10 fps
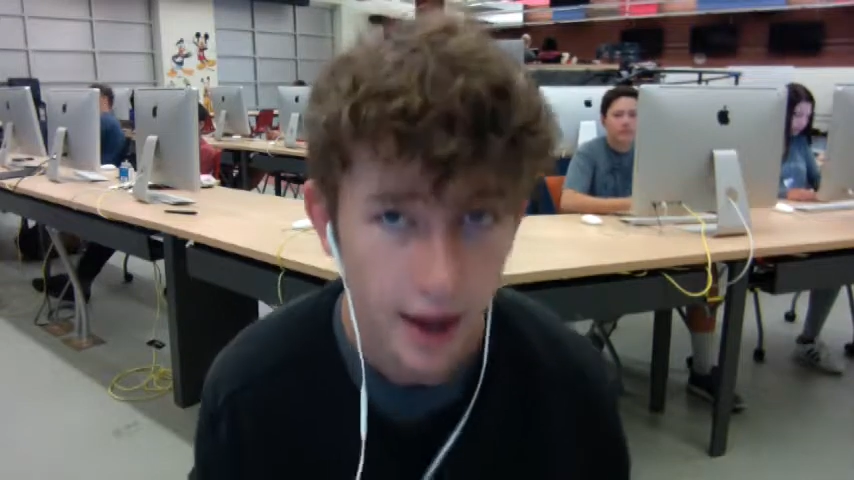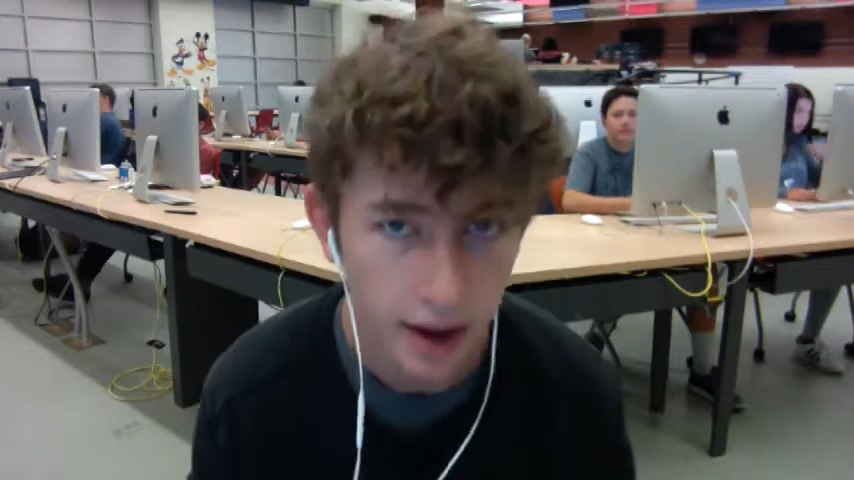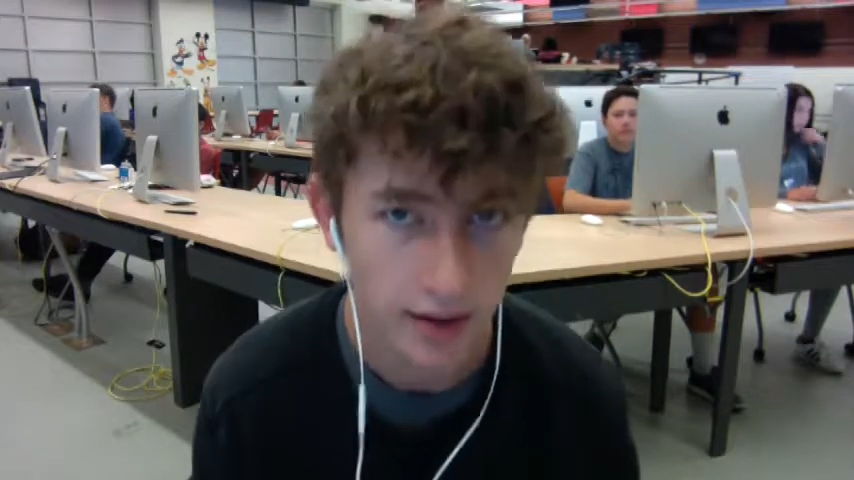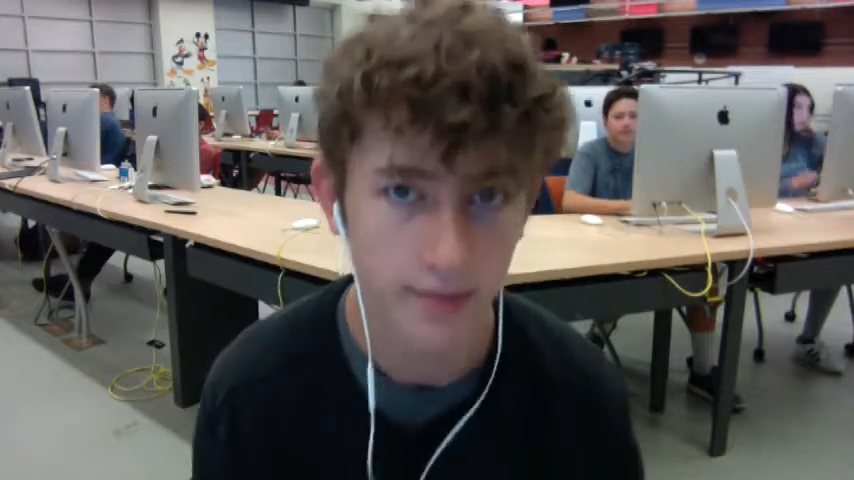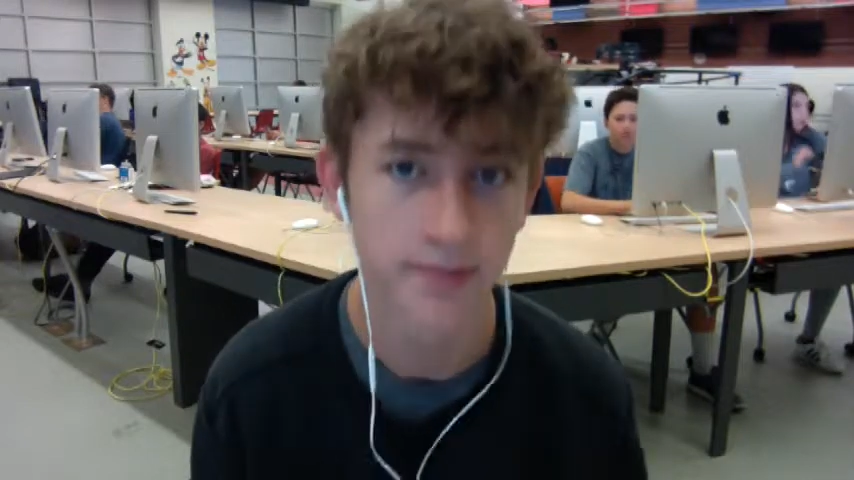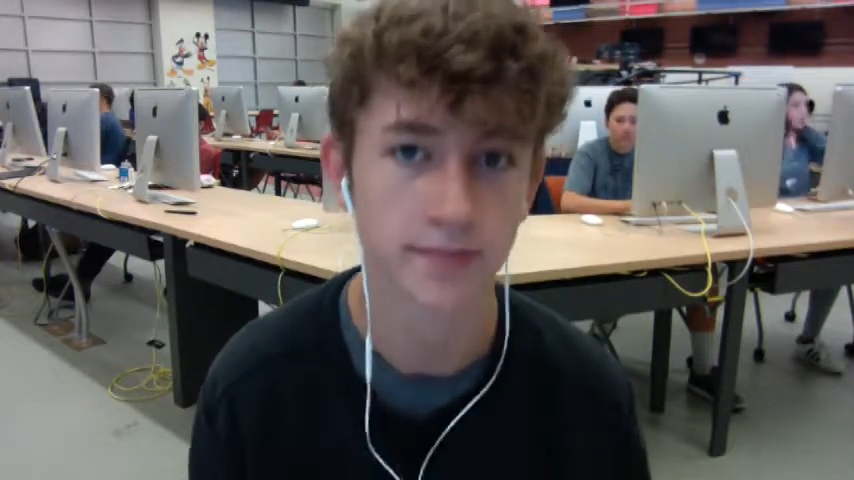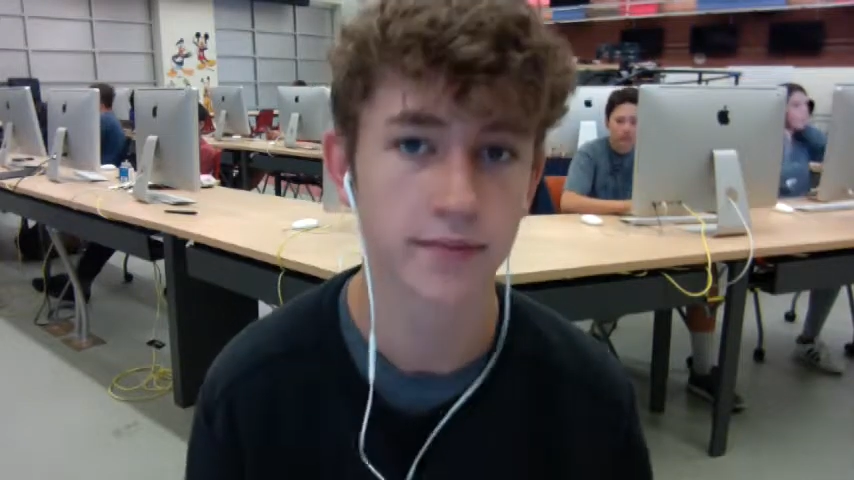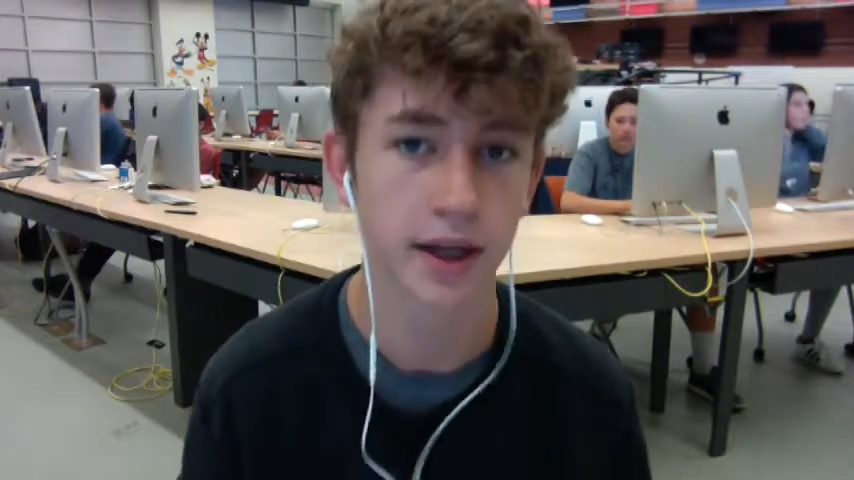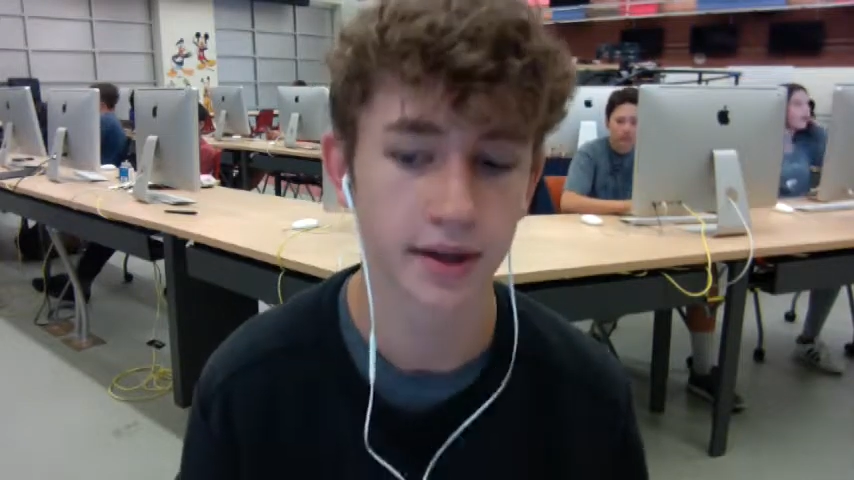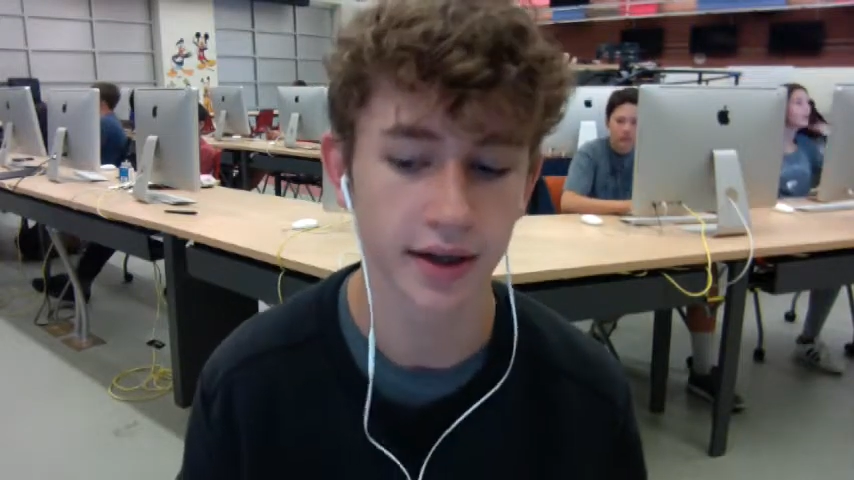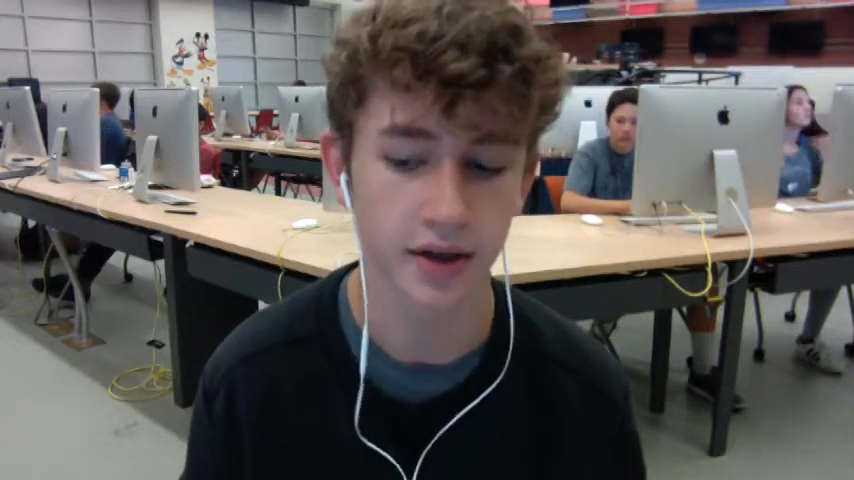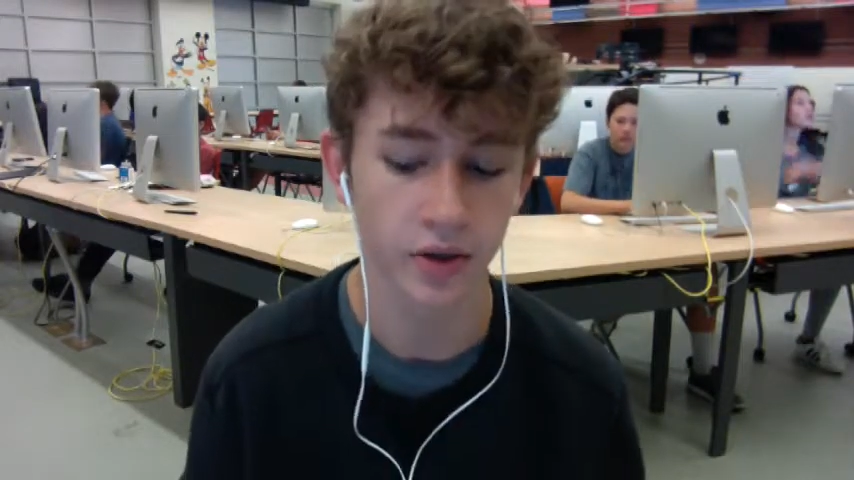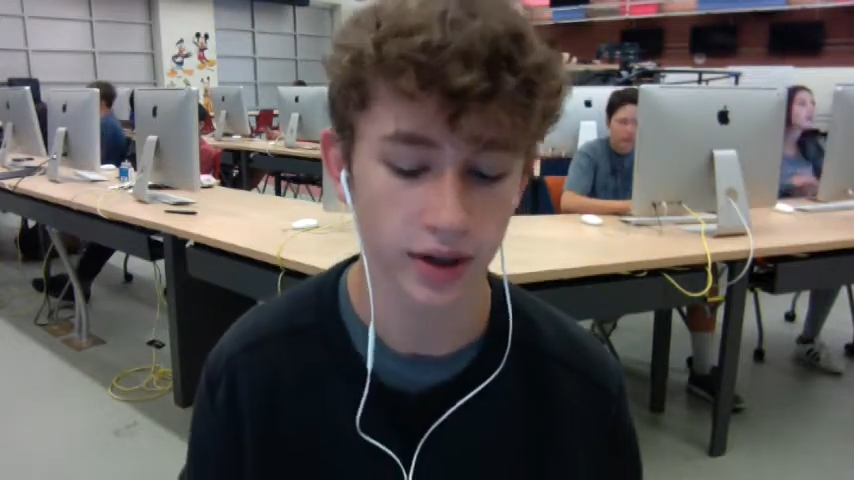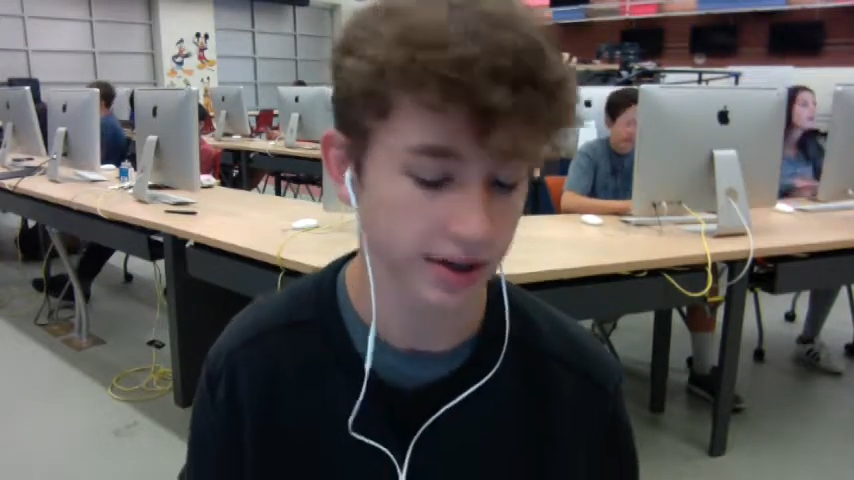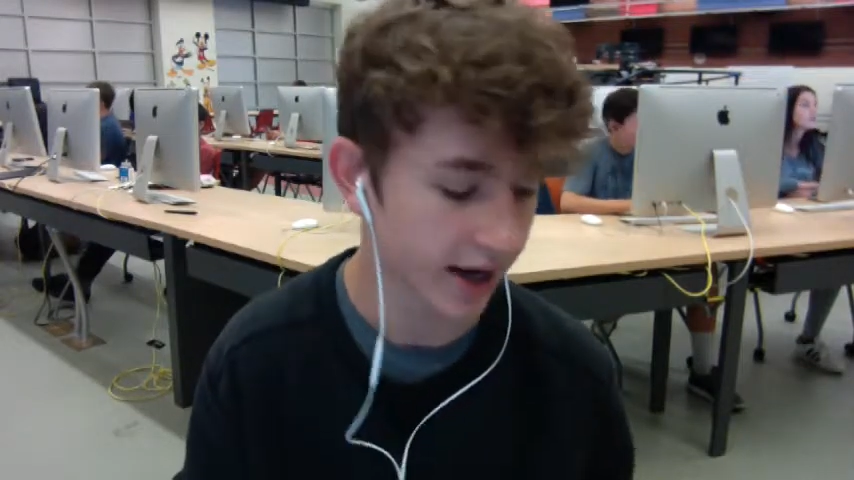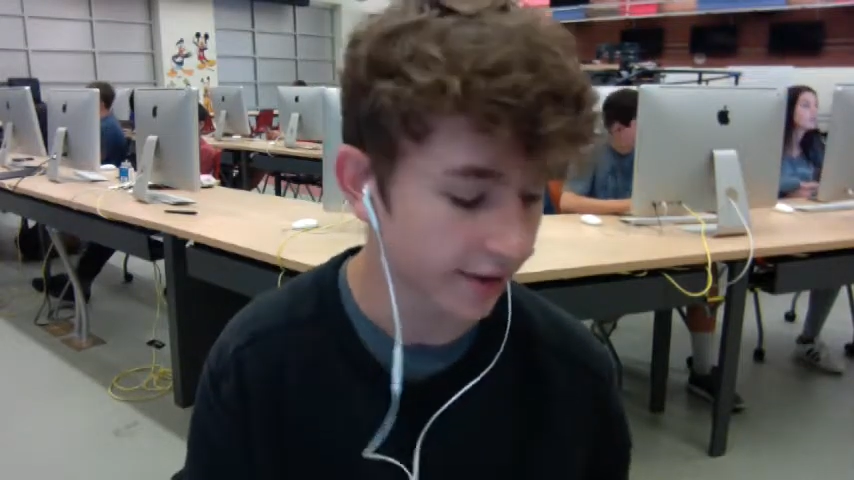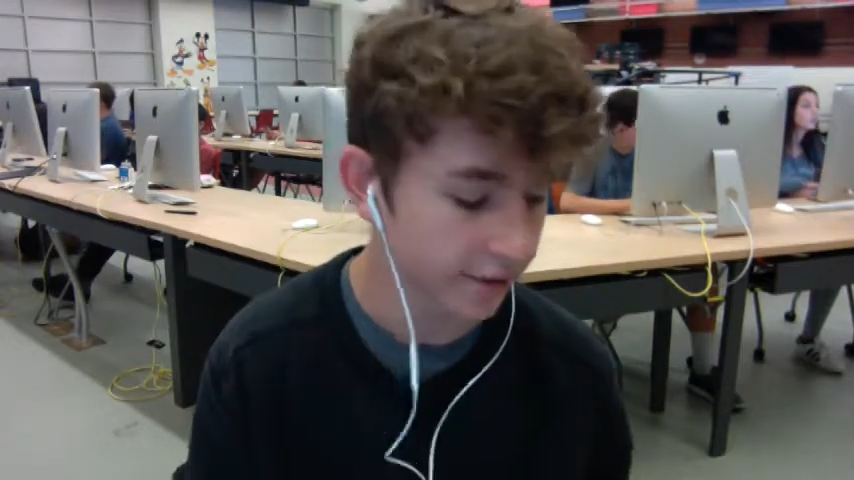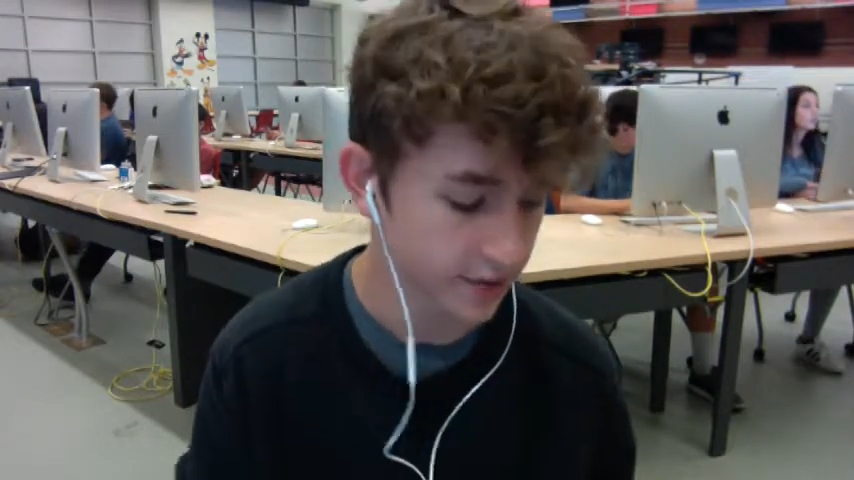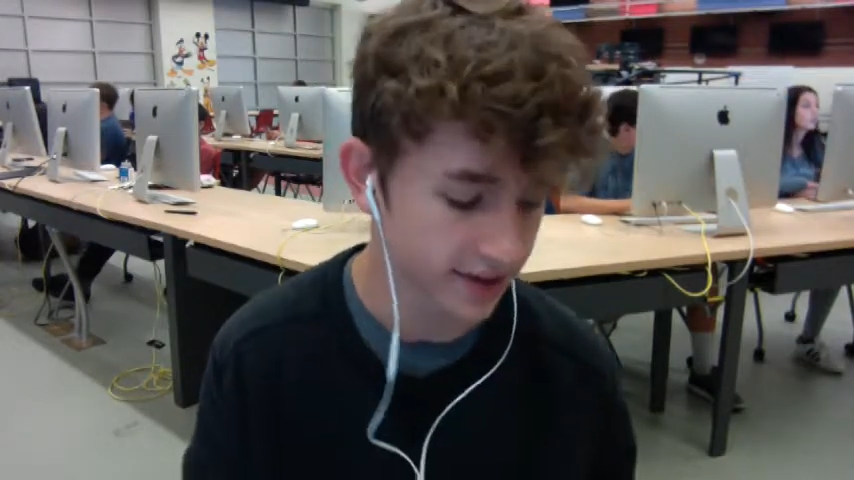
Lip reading: And then going on to iPhones,